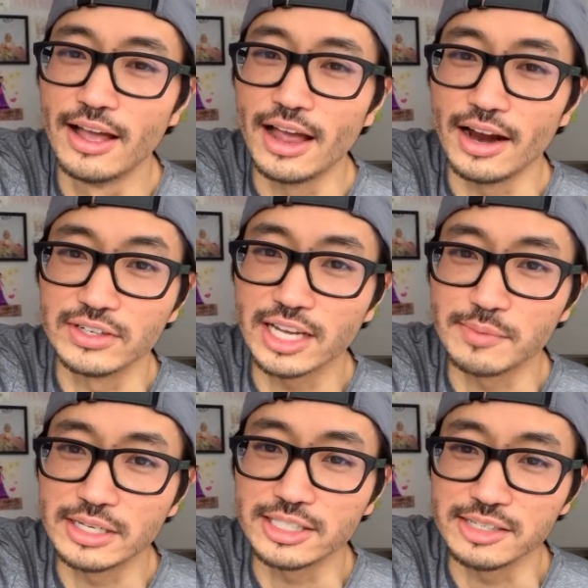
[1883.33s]
Every time
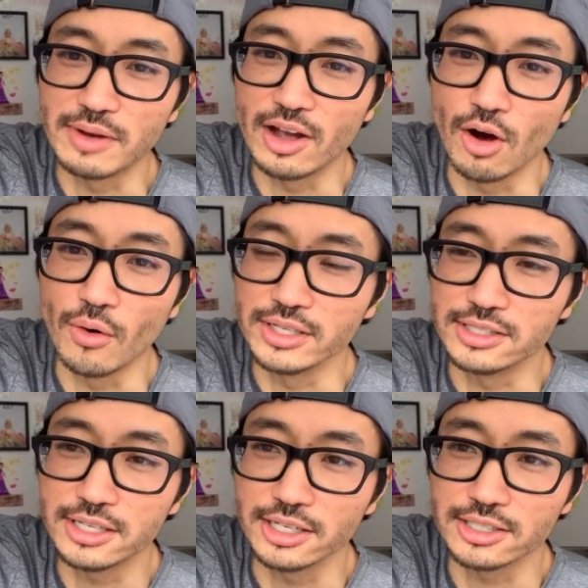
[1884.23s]
I see him, I always
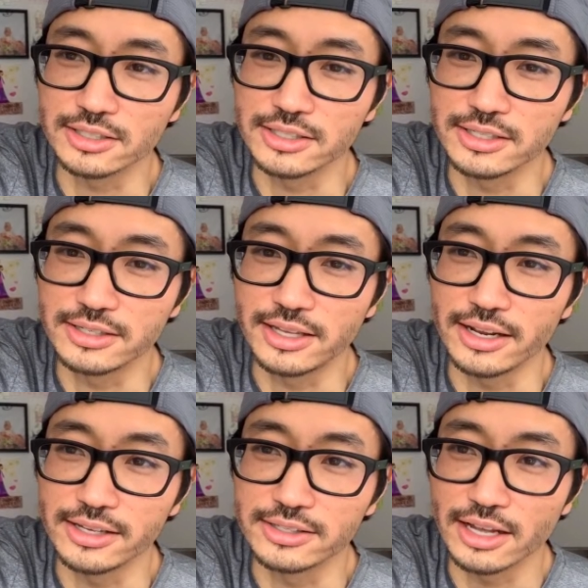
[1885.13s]
intentionally get
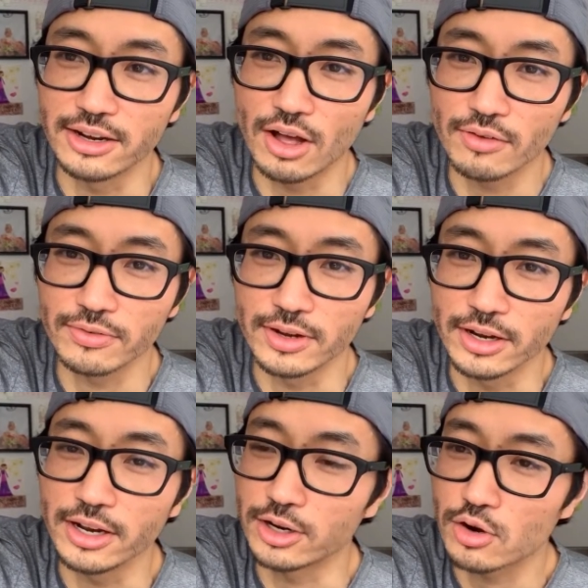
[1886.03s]
his send-off
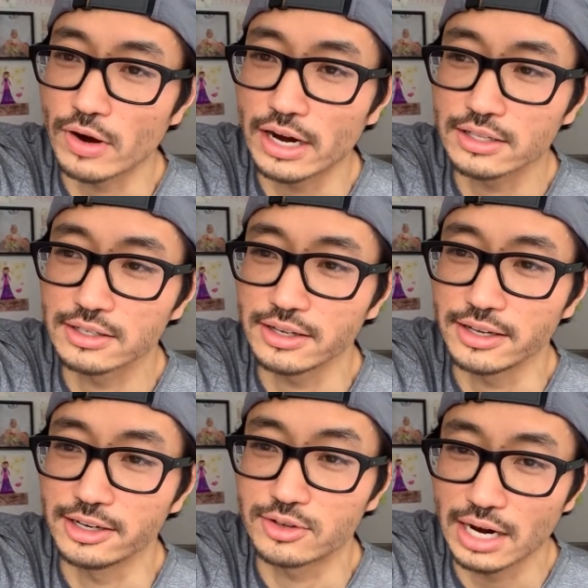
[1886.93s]
incorrect,
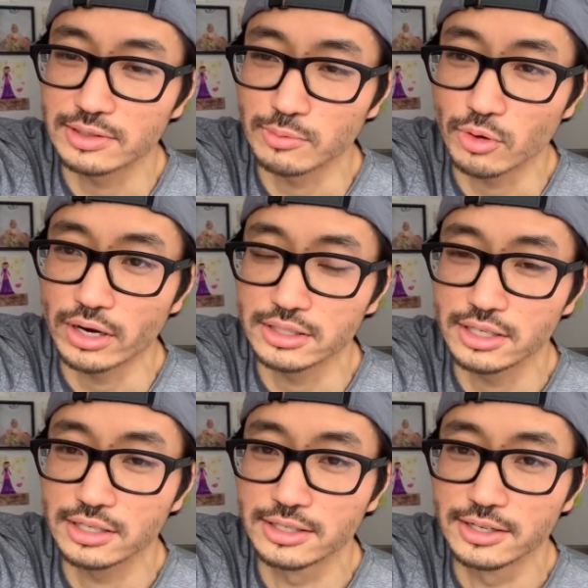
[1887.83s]
and it drives him crazy.
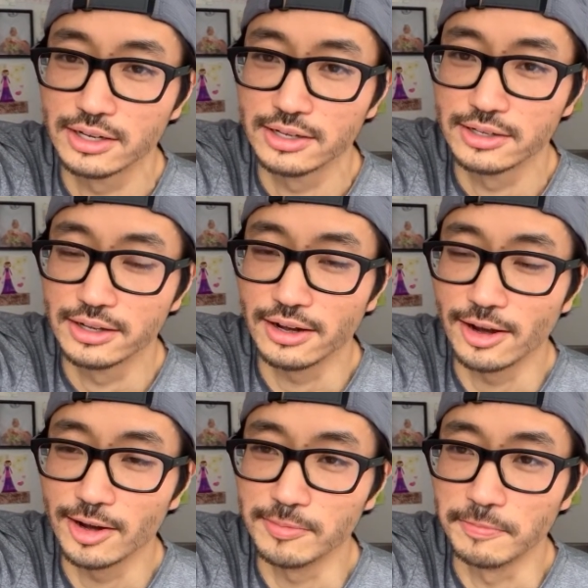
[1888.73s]

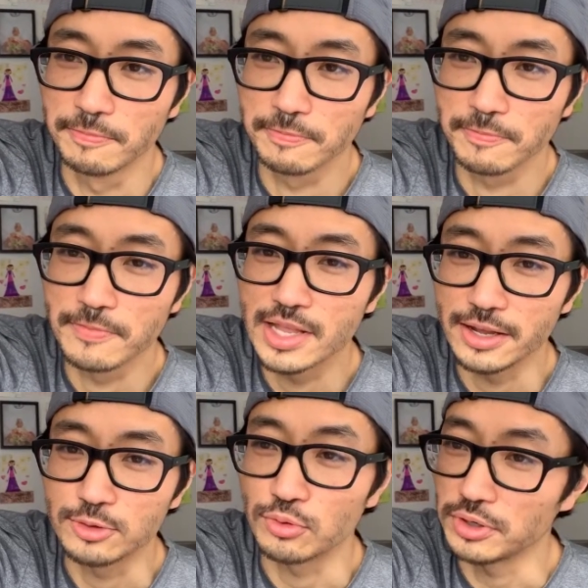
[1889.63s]

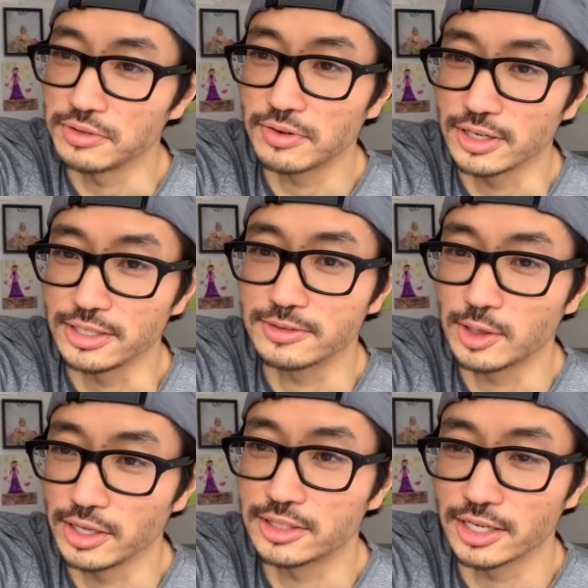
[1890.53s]
It's really funny
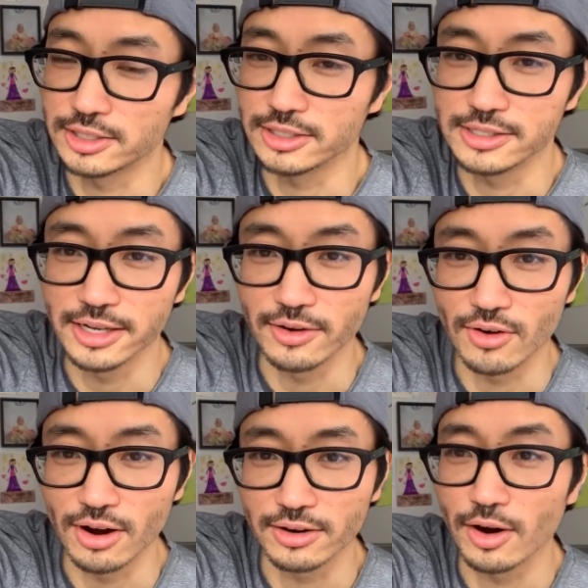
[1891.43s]
to intentionally say it
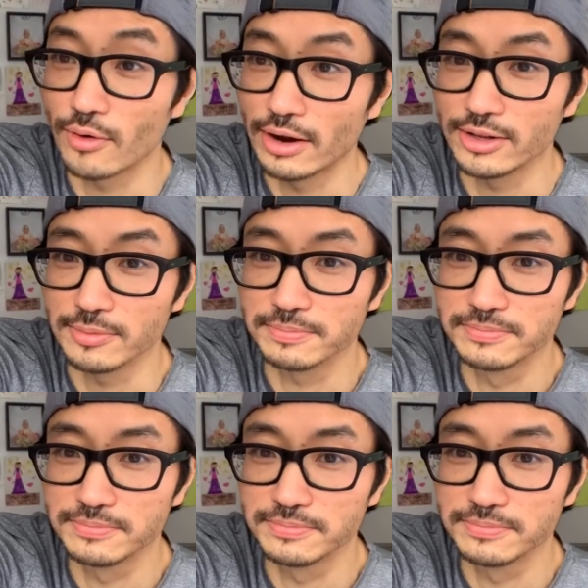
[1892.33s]
wrong around him.